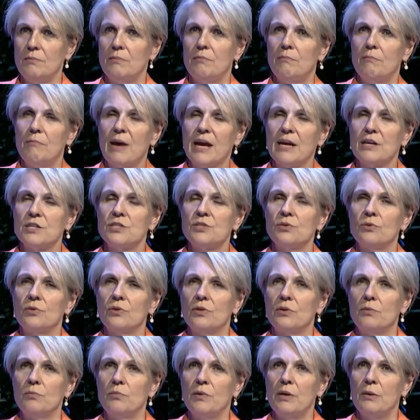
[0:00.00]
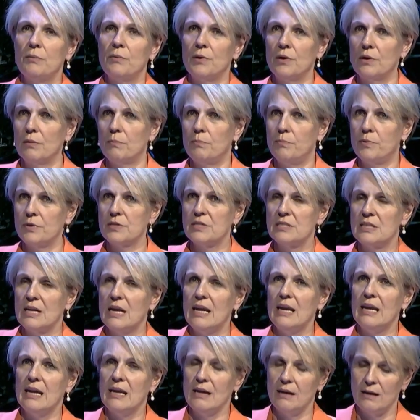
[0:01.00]
make sure that we were
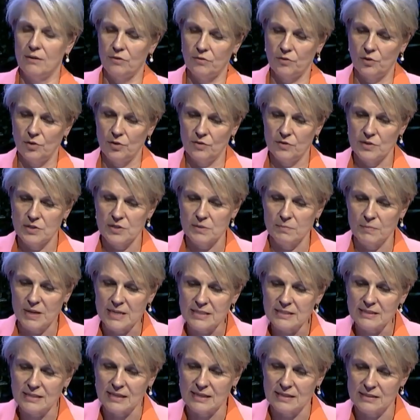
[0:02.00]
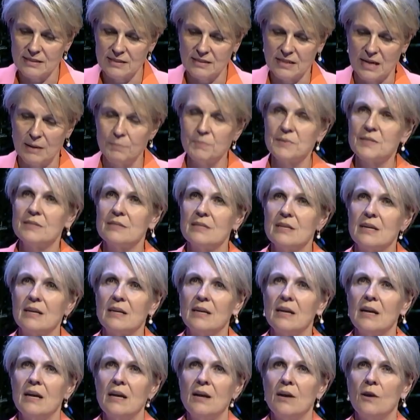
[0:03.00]
proceeding through the domestic steps that
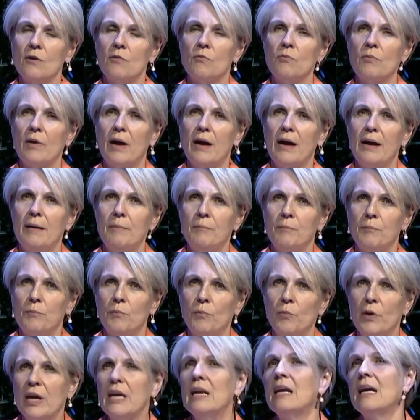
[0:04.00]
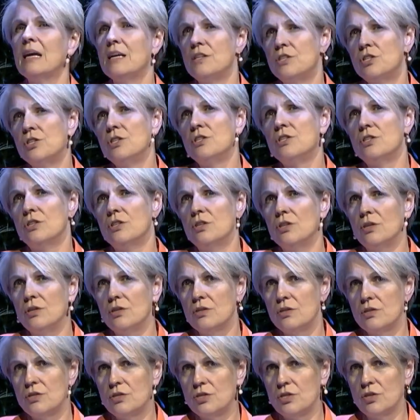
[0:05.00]
we need to do
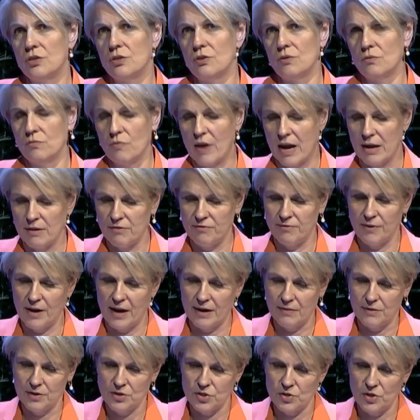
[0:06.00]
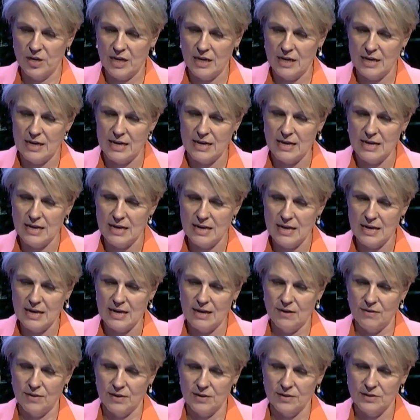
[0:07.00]
to ratify the treaty
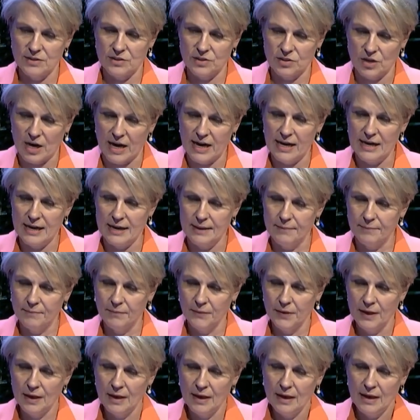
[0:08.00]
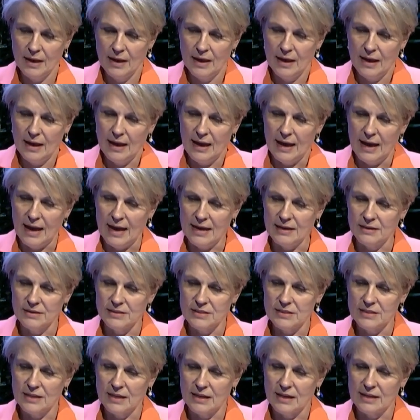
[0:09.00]
here in Australia.
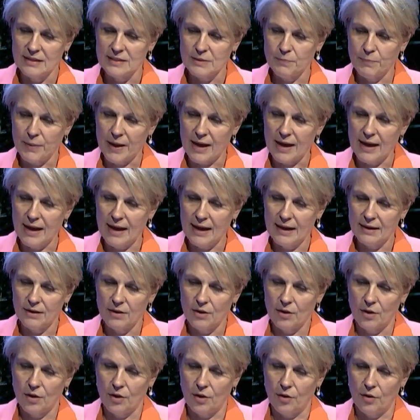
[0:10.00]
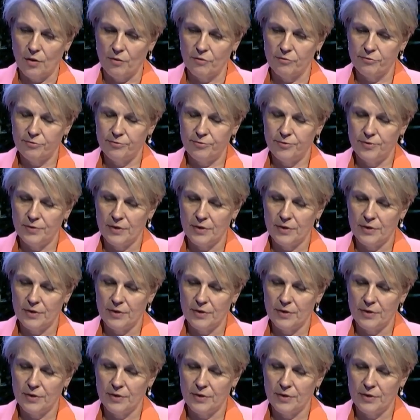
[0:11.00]
And as part of